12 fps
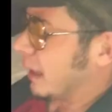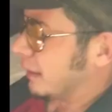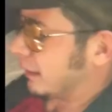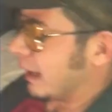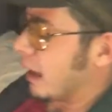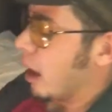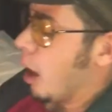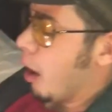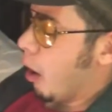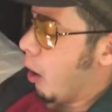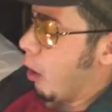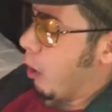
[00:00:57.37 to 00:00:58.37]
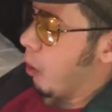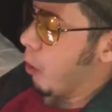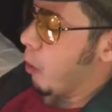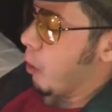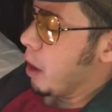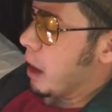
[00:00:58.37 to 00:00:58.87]
Let's see,
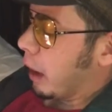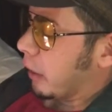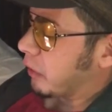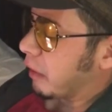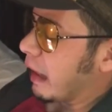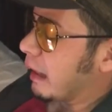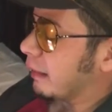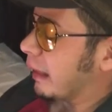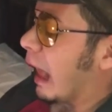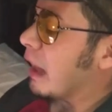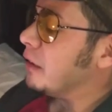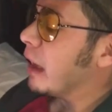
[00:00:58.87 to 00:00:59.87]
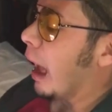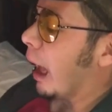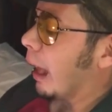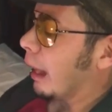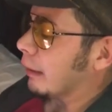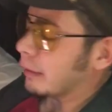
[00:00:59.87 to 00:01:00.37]
oh, she said
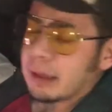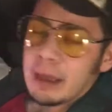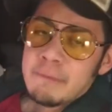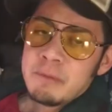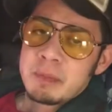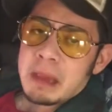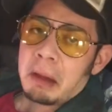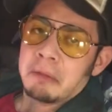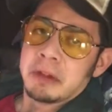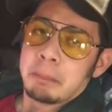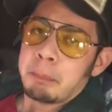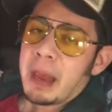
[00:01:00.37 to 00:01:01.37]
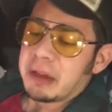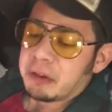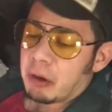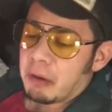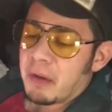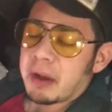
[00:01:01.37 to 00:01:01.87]
yes. There's a
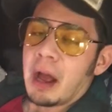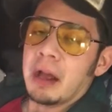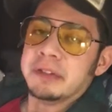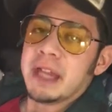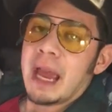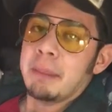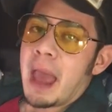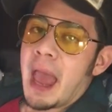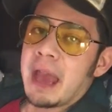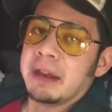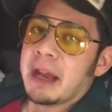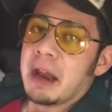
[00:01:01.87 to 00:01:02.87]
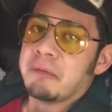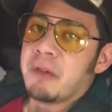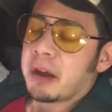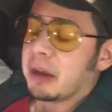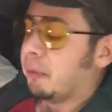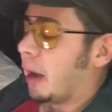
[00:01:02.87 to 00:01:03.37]
picture of a goddamn hand and a
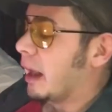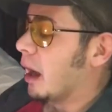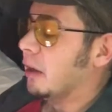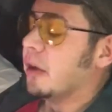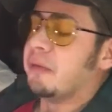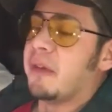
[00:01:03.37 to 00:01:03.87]
fucking ring on the